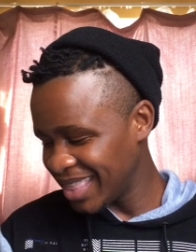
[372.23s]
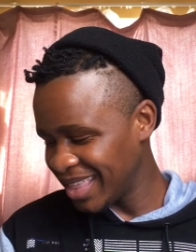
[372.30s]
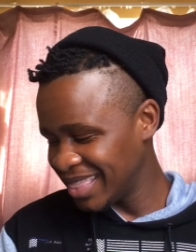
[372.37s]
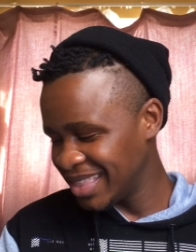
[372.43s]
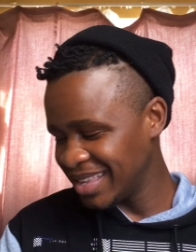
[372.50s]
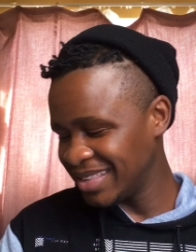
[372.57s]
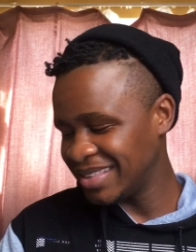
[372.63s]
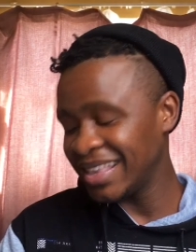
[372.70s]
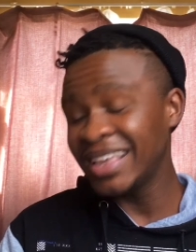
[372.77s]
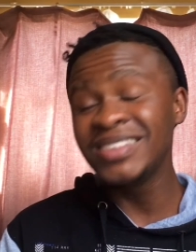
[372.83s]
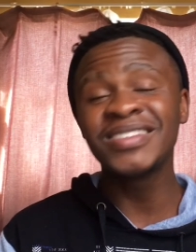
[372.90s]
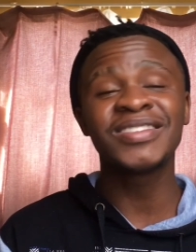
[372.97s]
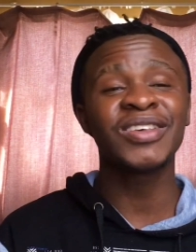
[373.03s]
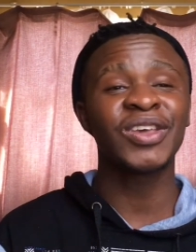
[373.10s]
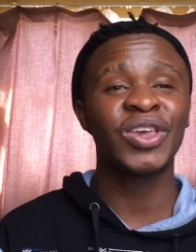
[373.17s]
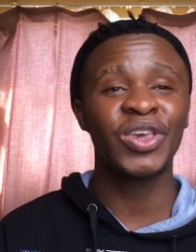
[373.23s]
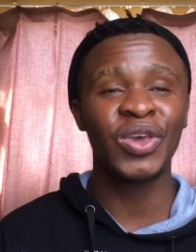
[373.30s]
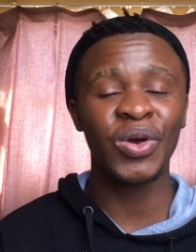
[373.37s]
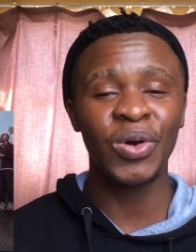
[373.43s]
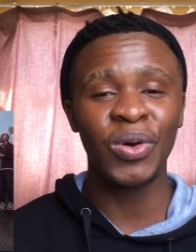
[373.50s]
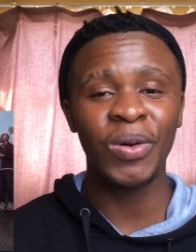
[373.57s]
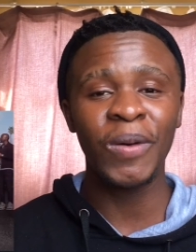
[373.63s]
then there's
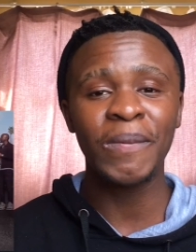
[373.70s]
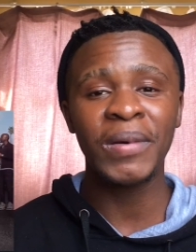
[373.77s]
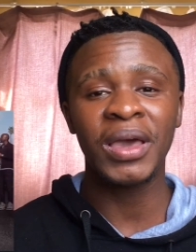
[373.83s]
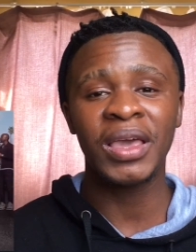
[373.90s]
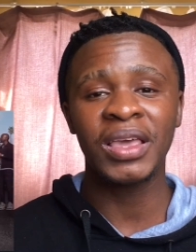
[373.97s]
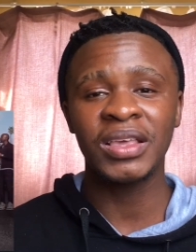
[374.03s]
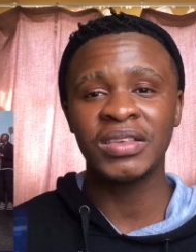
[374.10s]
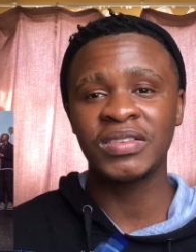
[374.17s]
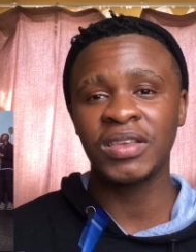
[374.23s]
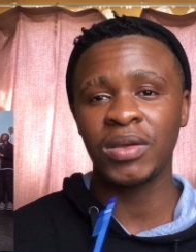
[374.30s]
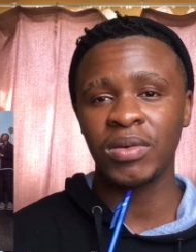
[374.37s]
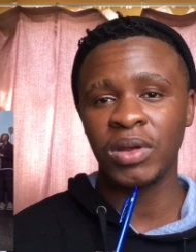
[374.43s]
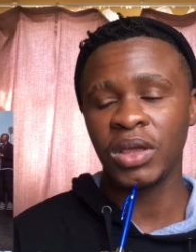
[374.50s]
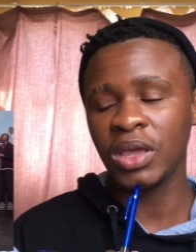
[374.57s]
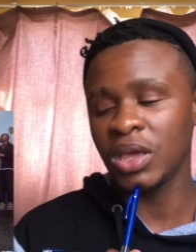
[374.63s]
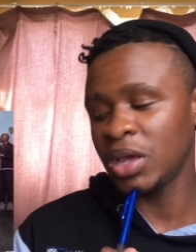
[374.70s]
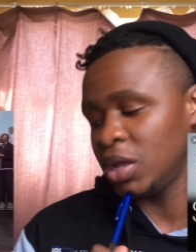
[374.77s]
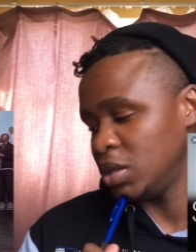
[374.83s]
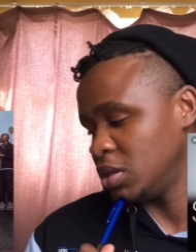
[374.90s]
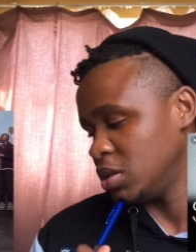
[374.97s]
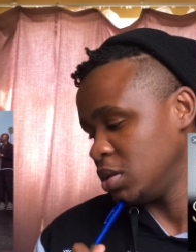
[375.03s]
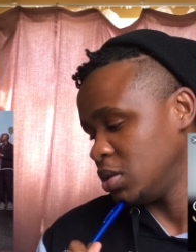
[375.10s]
insecure by Issa Rae
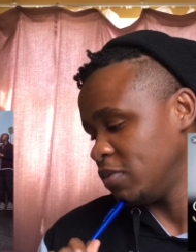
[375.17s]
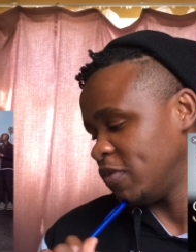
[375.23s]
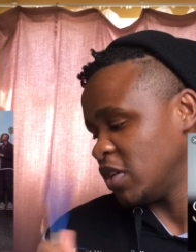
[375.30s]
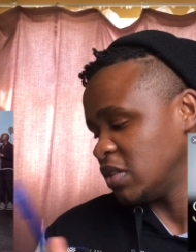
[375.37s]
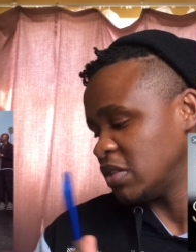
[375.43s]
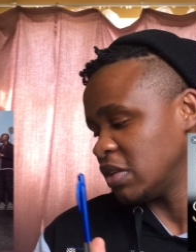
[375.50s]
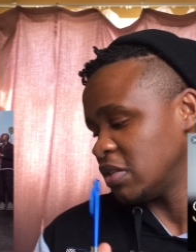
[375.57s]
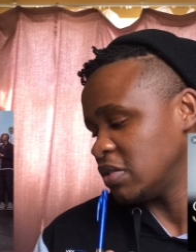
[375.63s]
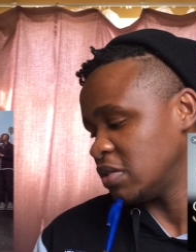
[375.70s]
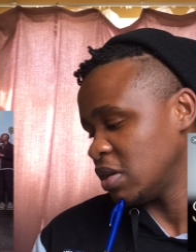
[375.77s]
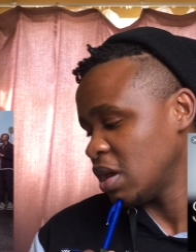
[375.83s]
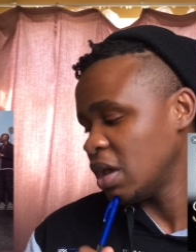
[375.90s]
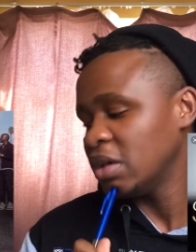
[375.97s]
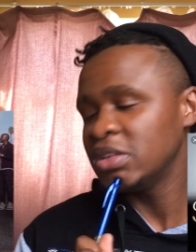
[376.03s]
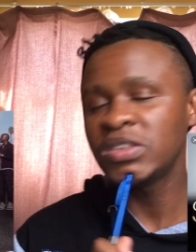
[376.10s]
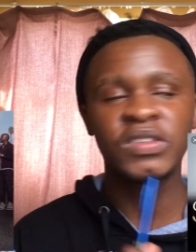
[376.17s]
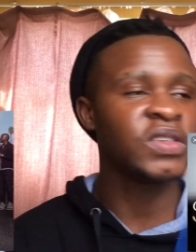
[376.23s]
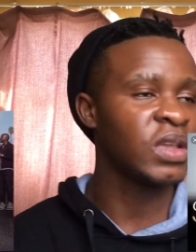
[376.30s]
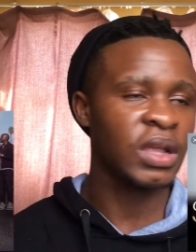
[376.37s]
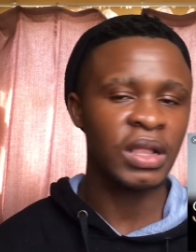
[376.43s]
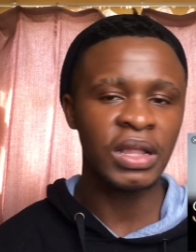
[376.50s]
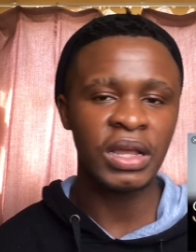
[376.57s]
and versus
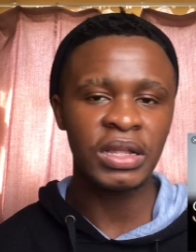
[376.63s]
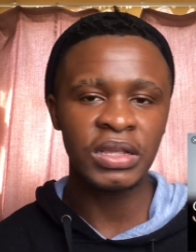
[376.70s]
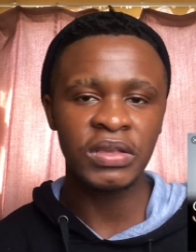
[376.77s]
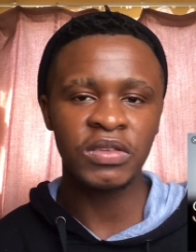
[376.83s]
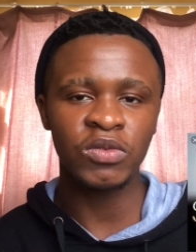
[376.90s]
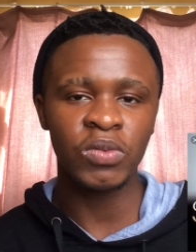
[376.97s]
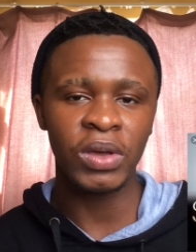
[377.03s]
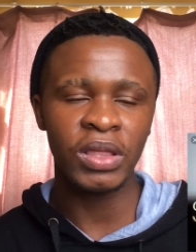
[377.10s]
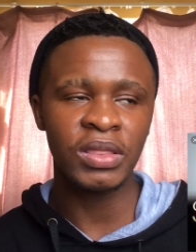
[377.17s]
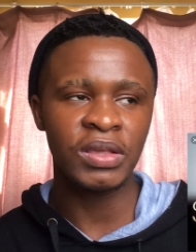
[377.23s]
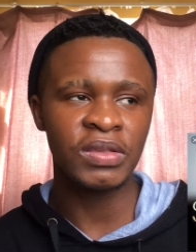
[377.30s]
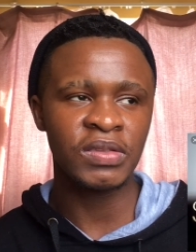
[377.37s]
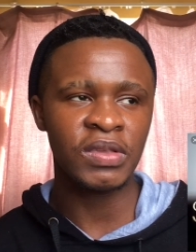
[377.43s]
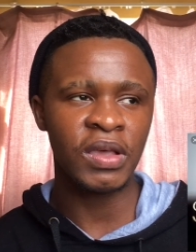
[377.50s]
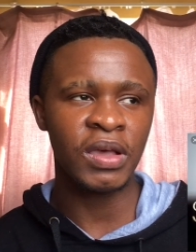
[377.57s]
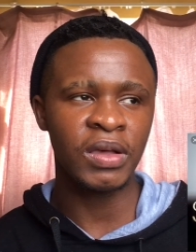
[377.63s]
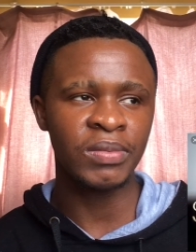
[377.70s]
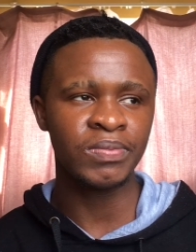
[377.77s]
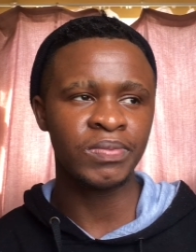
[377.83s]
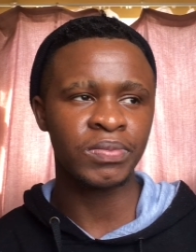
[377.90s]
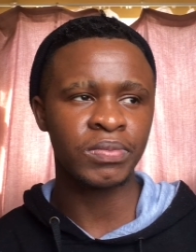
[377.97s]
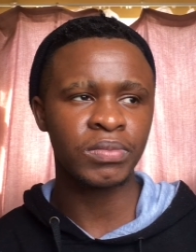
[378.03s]
single ladies where there's
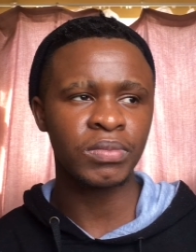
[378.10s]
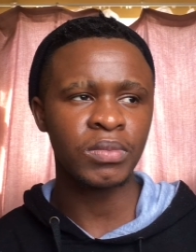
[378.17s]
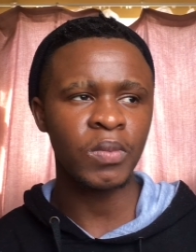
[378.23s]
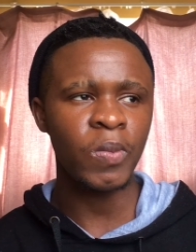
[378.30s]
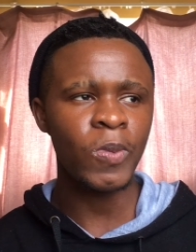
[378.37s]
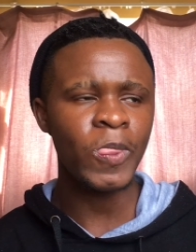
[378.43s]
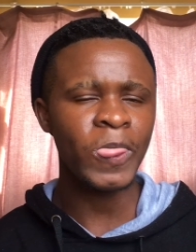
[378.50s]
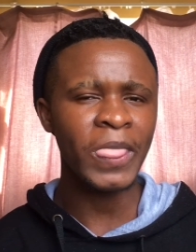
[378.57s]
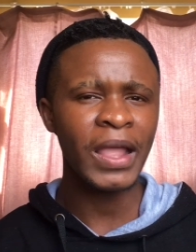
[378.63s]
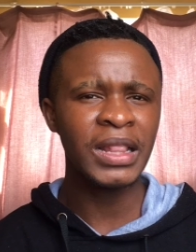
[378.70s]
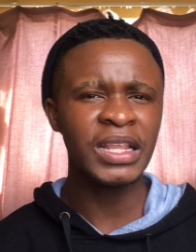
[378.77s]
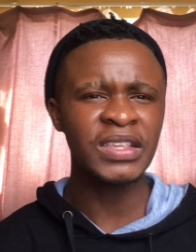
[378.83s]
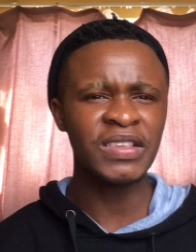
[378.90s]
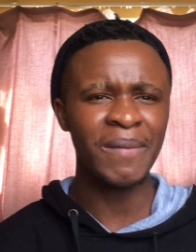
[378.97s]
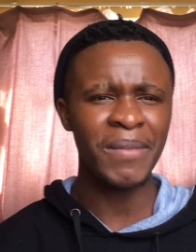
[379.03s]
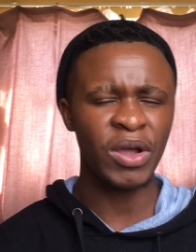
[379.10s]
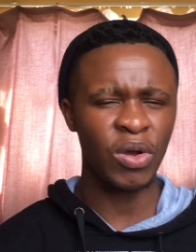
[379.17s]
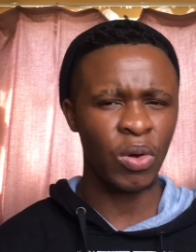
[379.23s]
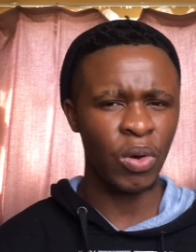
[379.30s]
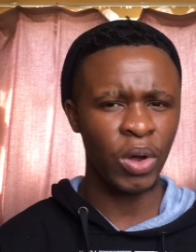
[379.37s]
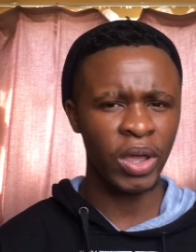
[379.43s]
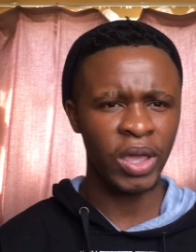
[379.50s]
um Lisa
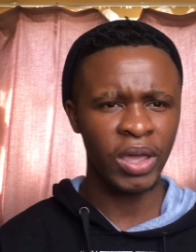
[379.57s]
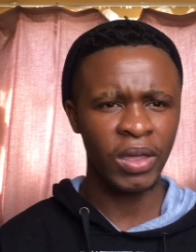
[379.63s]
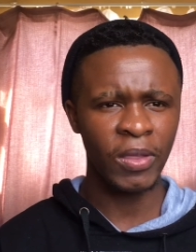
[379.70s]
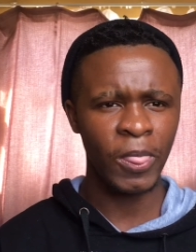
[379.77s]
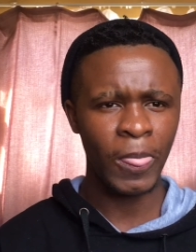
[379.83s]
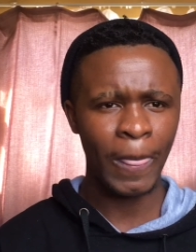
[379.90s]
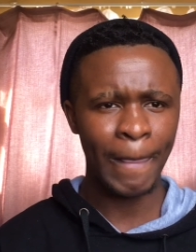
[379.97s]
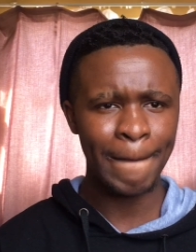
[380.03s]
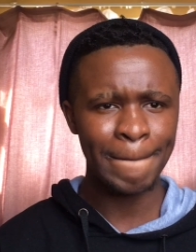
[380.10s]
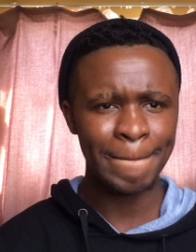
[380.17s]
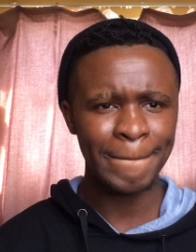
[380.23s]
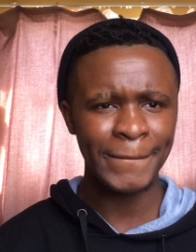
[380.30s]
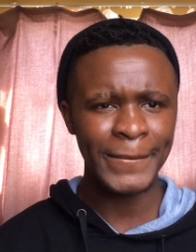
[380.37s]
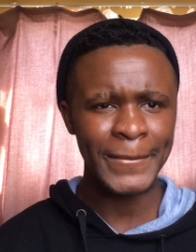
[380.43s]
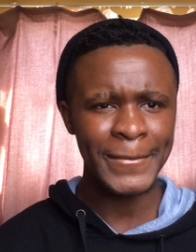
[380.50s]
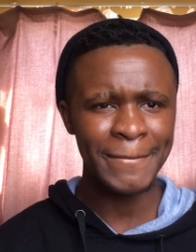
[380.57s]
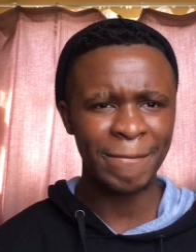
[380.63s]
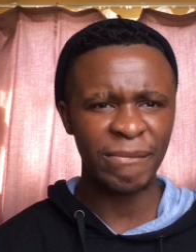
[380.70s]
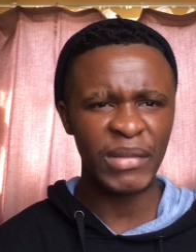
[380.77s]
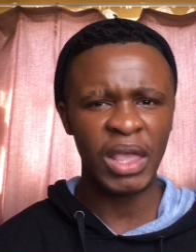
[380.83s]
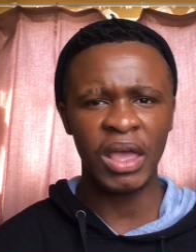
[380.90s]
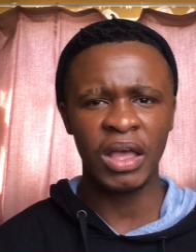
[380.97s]
McCoy.
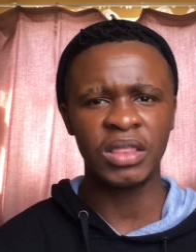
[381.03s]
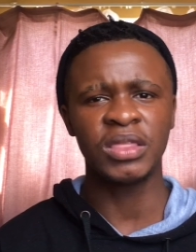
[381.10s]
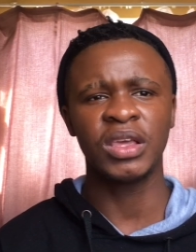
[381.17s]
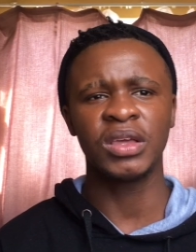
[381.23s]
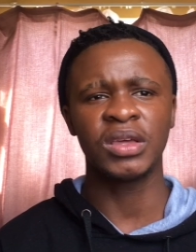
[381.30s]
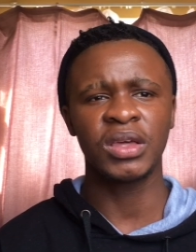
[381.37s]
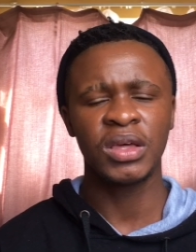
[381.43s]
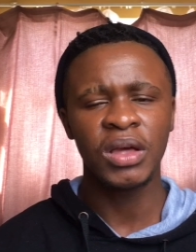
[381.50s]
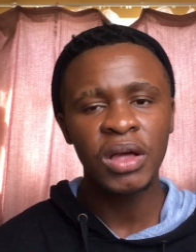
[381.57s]
Yeah, I think.